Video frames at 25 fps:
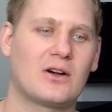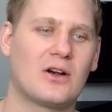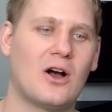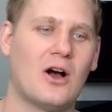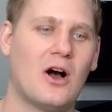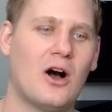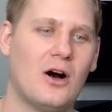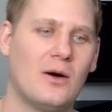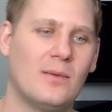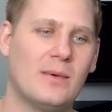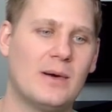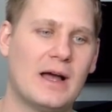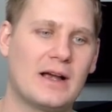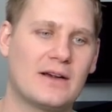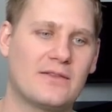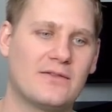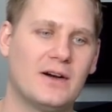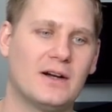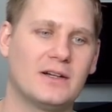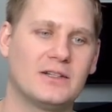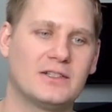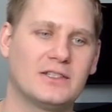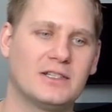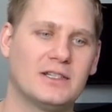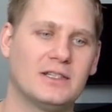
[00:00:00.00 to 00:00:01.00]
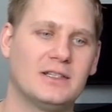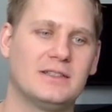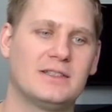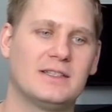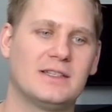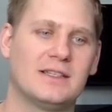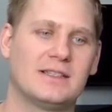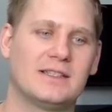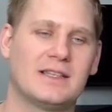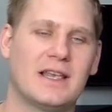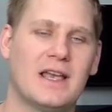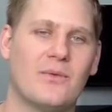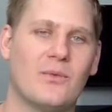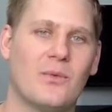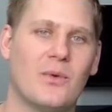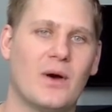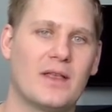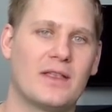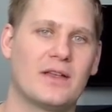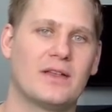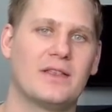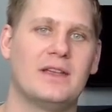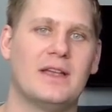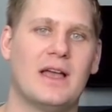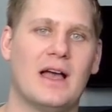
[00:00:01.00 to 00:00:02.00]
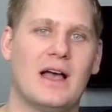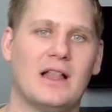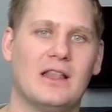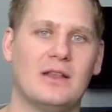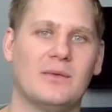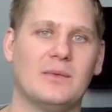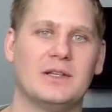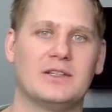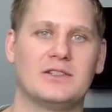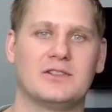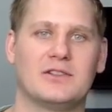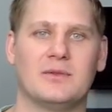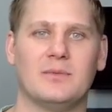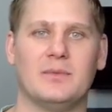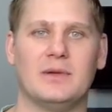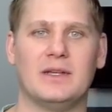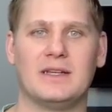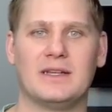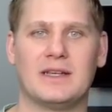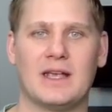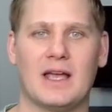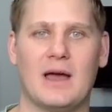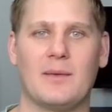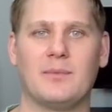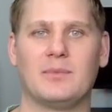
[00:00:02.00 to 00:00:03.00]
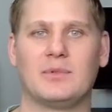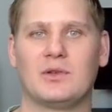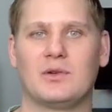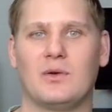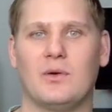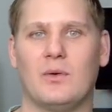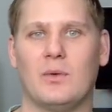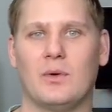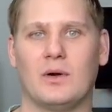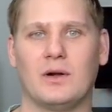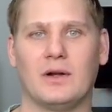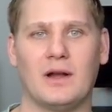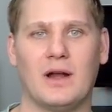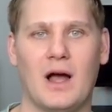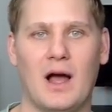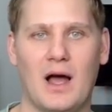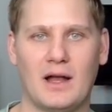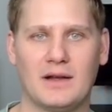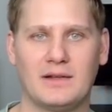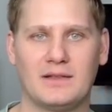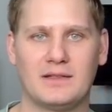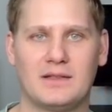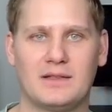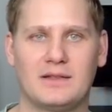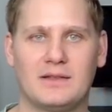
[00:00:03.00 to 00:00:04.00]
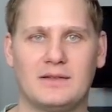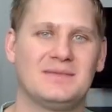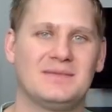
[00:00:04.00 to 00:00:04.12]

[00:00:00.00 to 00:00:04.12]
callback function to say whether the element should be kept or not.